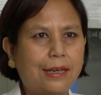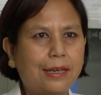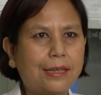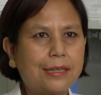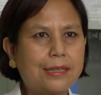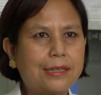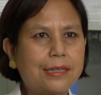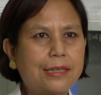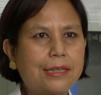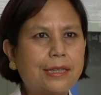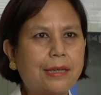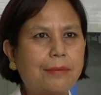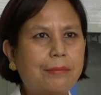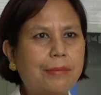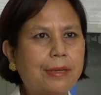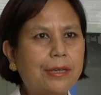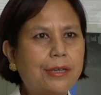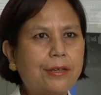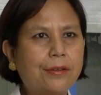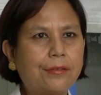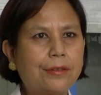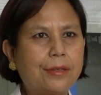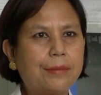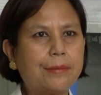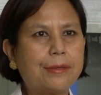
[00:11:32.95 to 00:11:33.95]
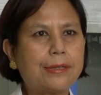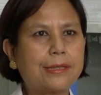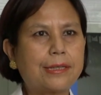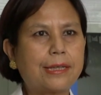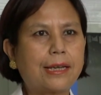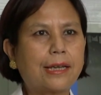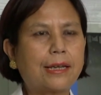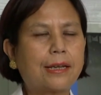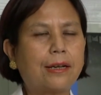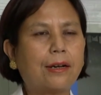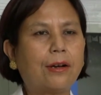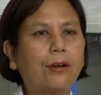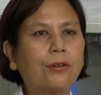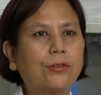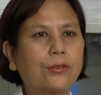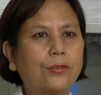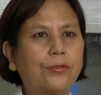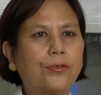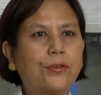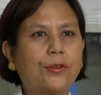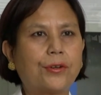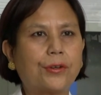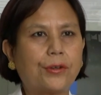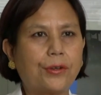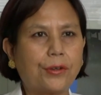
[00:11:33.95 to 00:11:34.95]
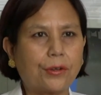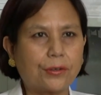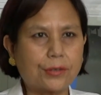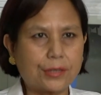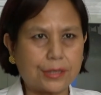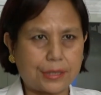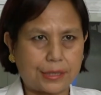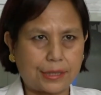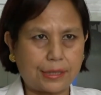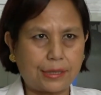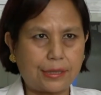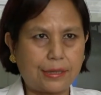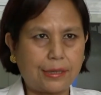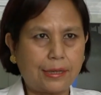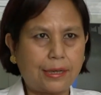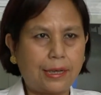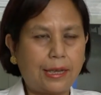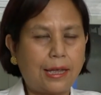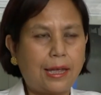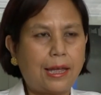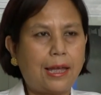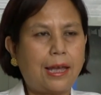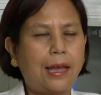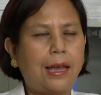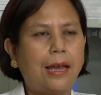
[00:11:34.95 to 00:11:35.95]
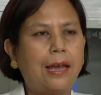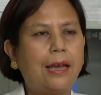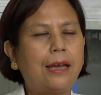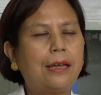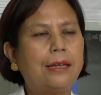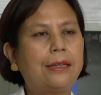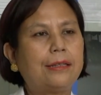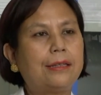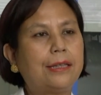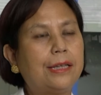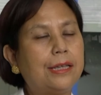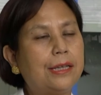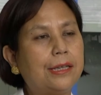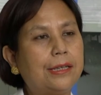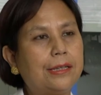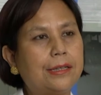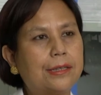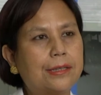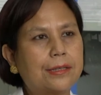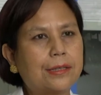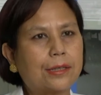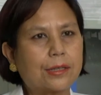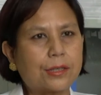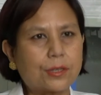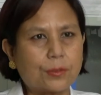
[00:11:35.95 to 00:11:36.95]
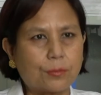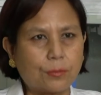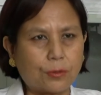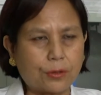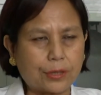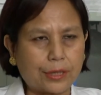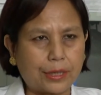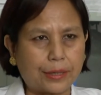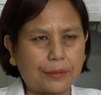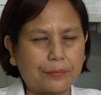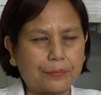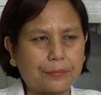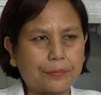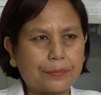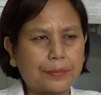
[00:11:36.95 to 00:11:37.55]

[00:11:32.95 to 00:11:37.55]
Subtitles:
I see that many of them, it's like out of curiosity and they start smoking.